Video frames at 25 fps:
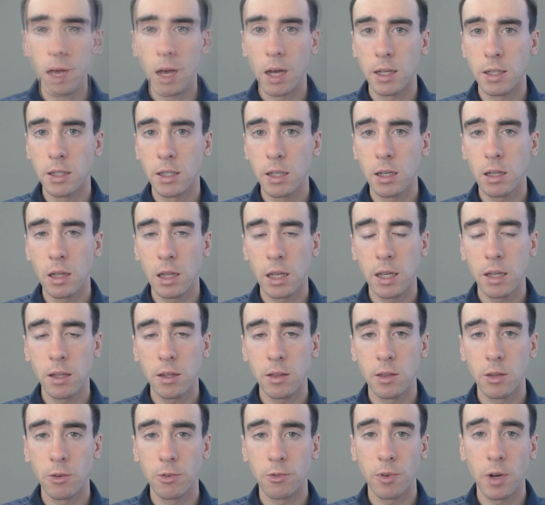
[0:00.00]

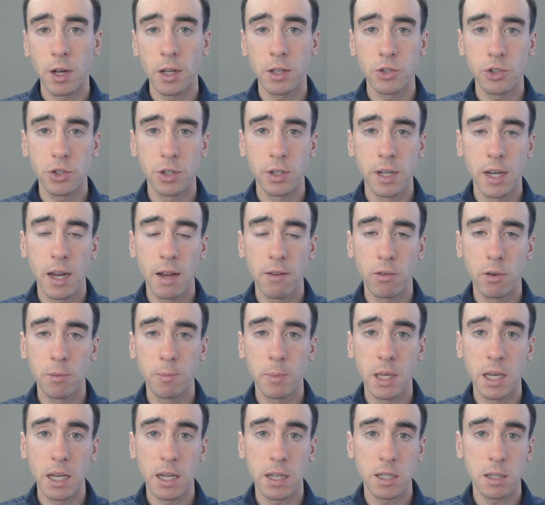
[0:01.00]
Ideally, the files should never
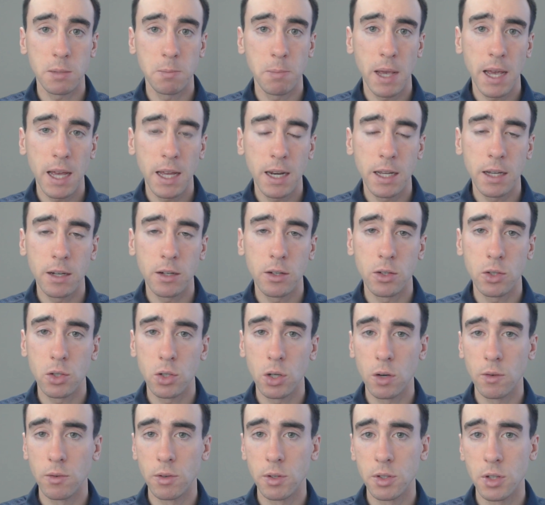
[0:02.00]
be expanding to
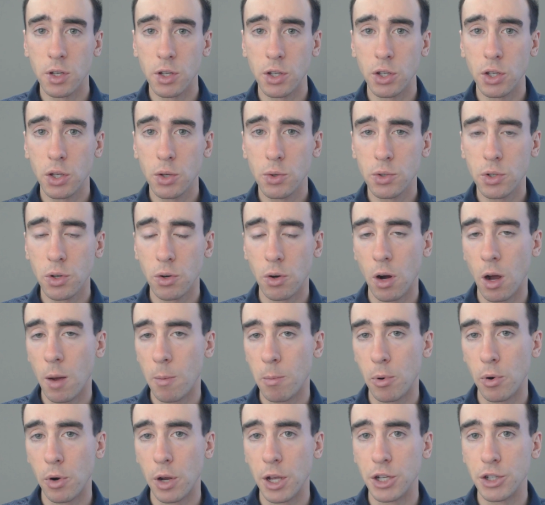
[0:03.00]
service a user
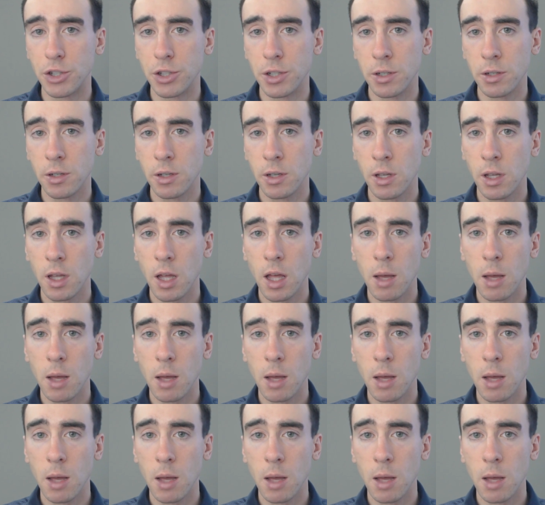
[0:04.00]
operation,